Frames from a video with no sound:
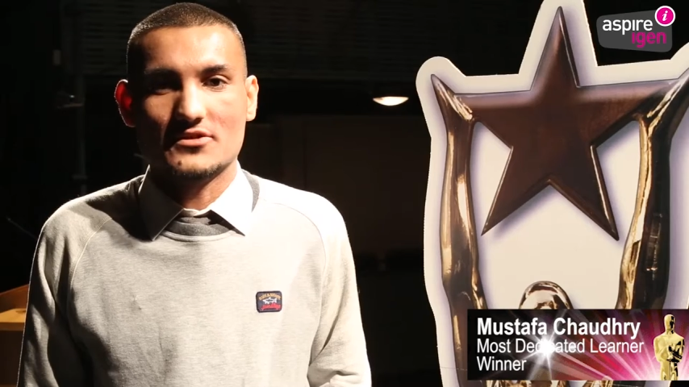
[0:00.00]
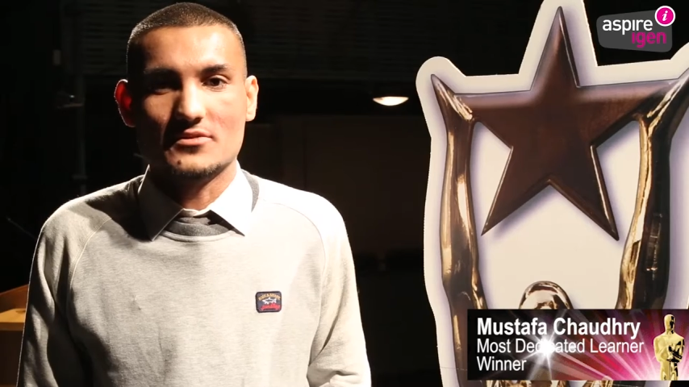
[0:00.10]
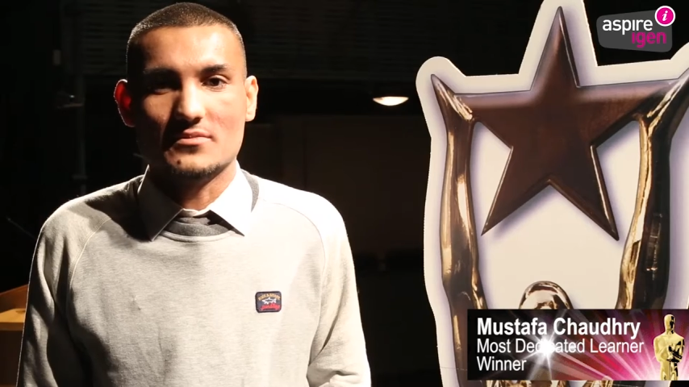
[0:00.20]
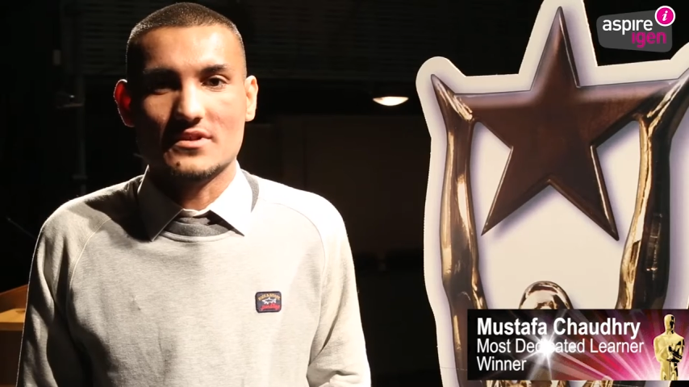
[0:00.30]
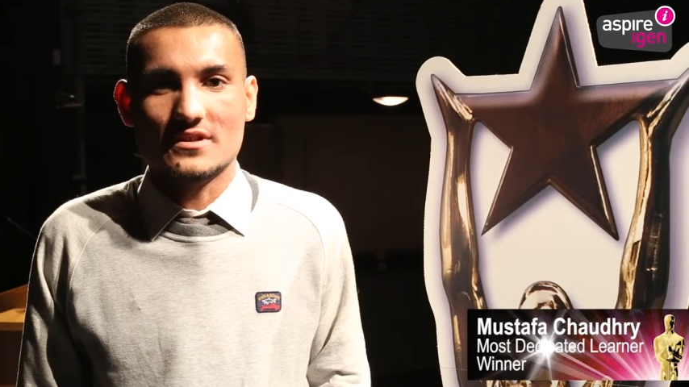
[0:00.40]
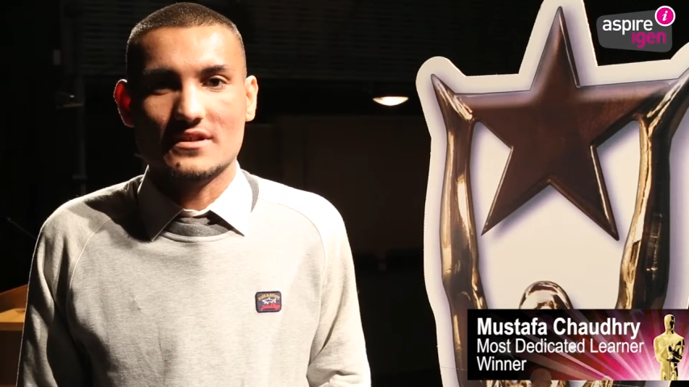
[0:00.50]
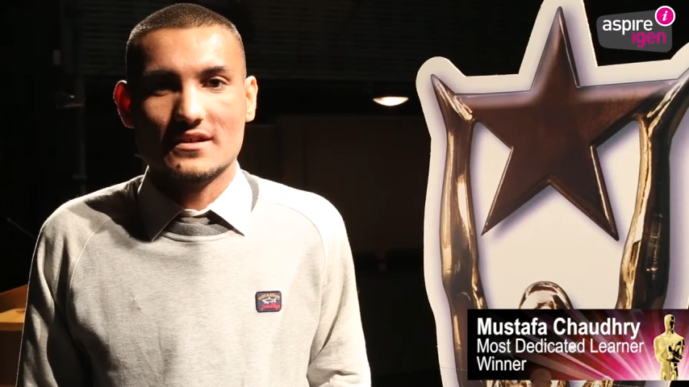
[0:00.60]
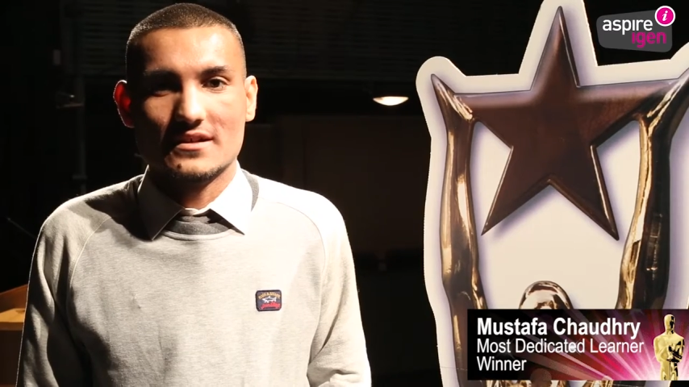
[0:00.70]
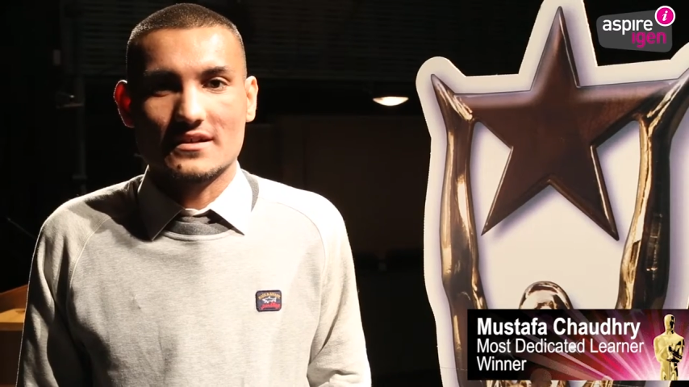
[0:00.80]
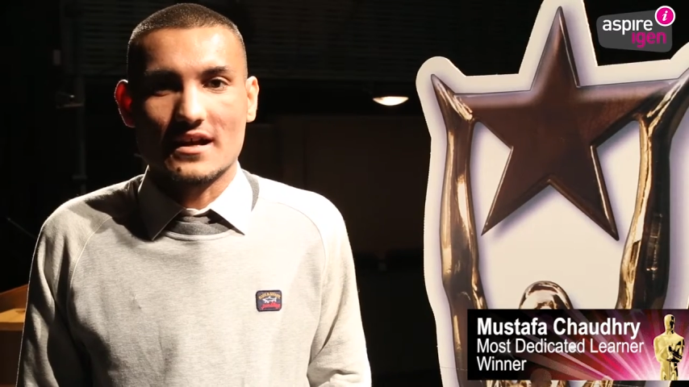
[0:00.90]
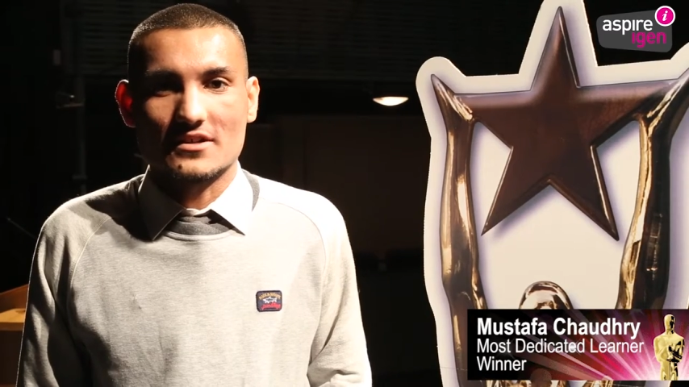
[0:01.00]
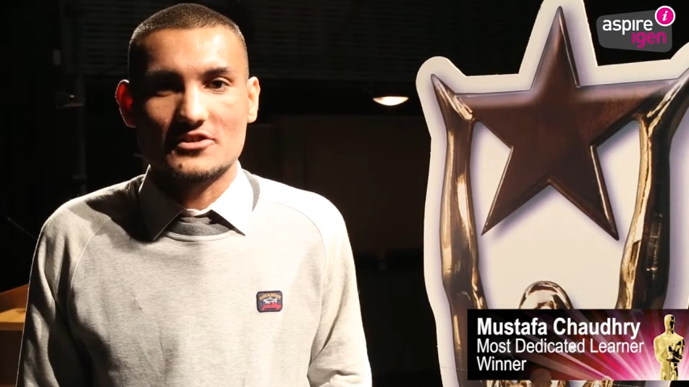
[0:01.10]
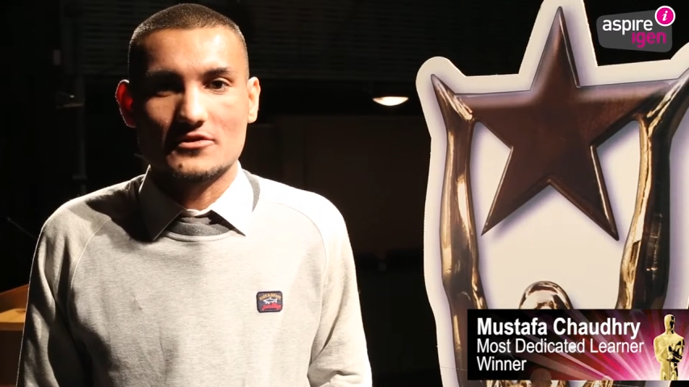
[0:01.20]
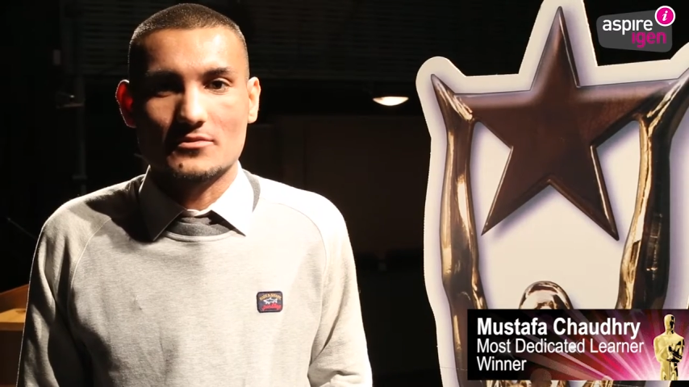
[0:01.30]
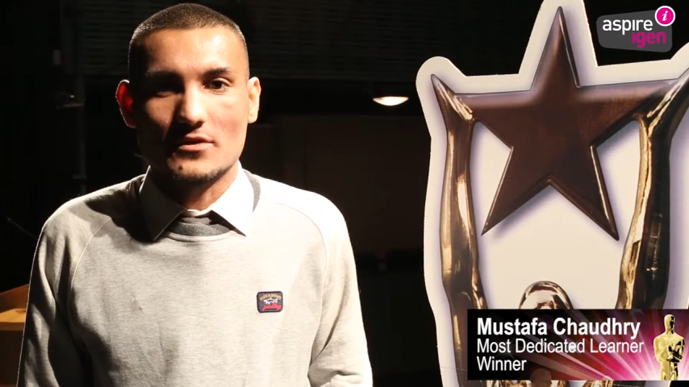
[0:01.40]
to me. That
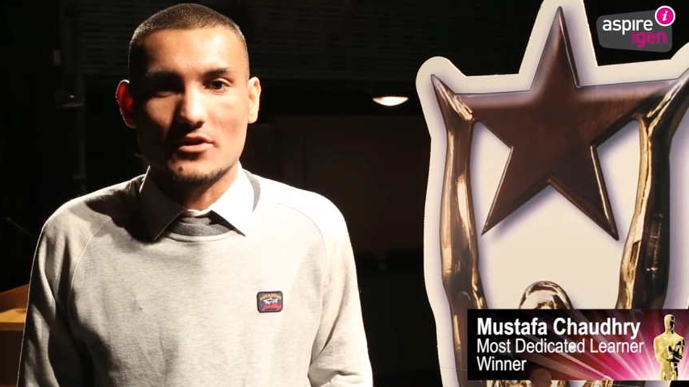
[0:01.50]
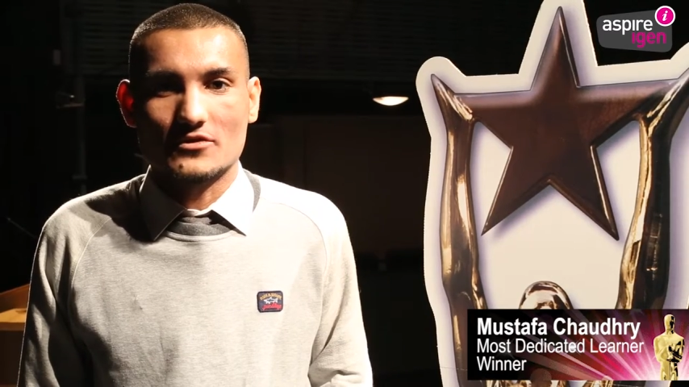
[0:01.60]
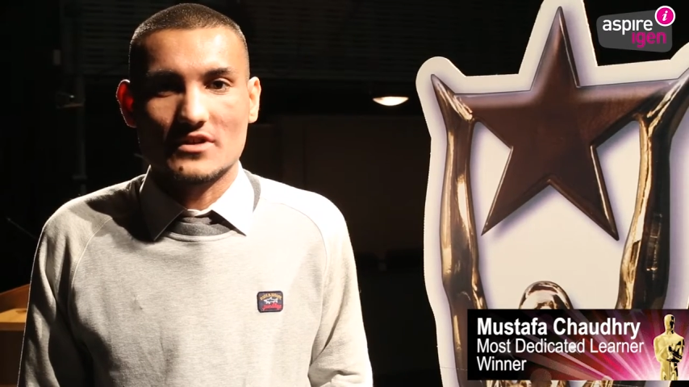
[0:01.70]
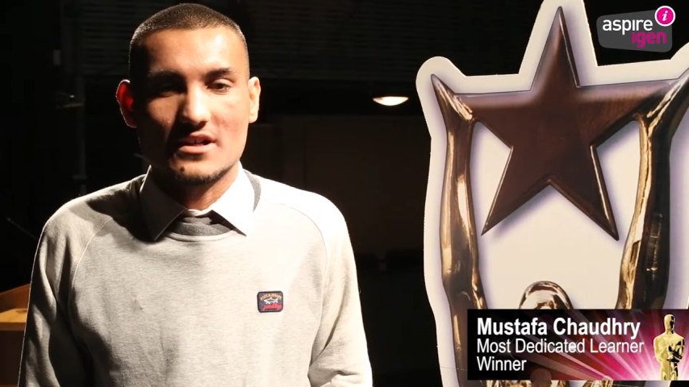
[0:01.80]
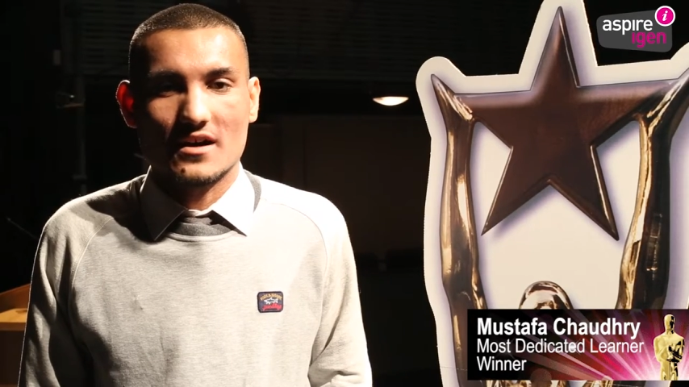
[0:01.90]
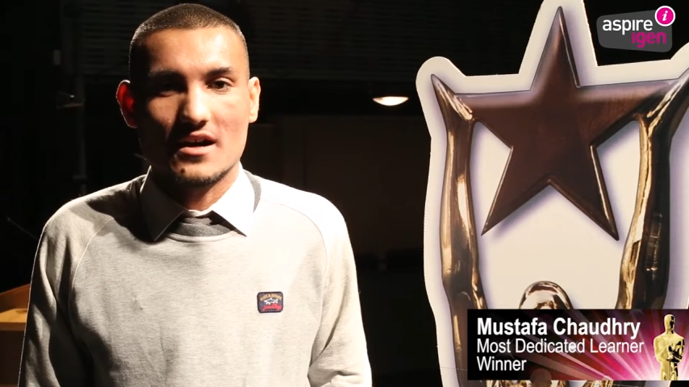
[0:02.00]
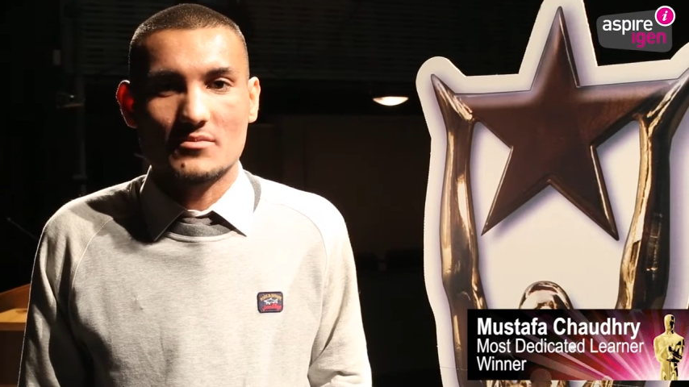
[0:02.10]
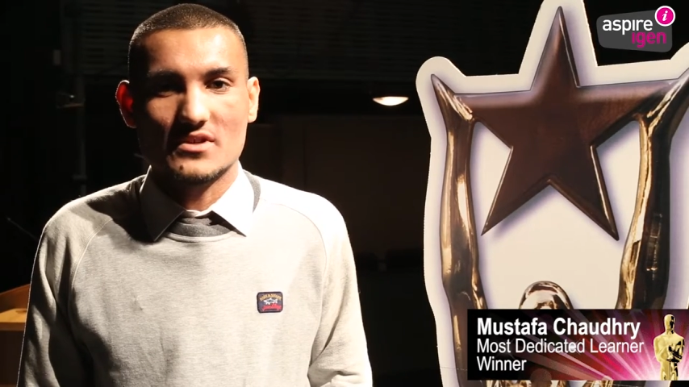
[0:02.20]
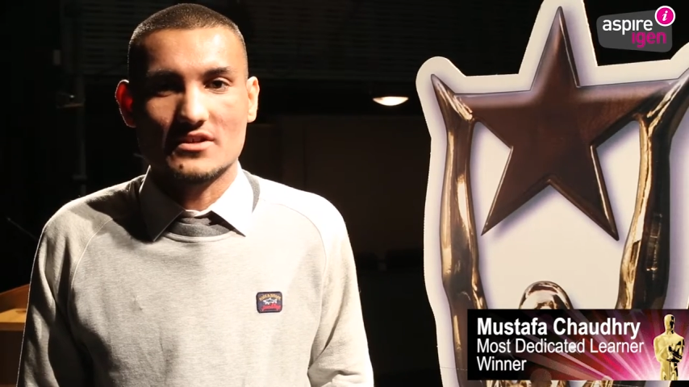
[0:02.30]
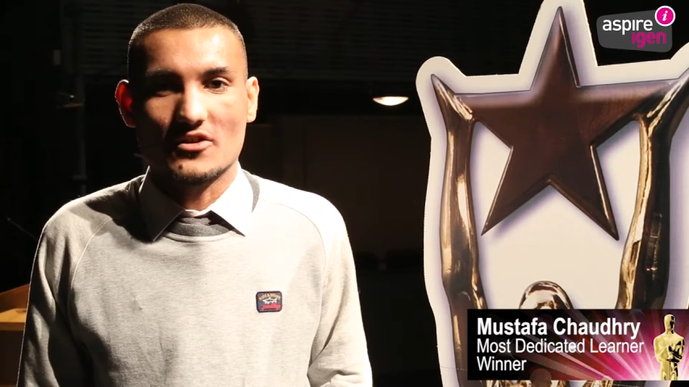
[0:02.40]
actually, with all the red carpet and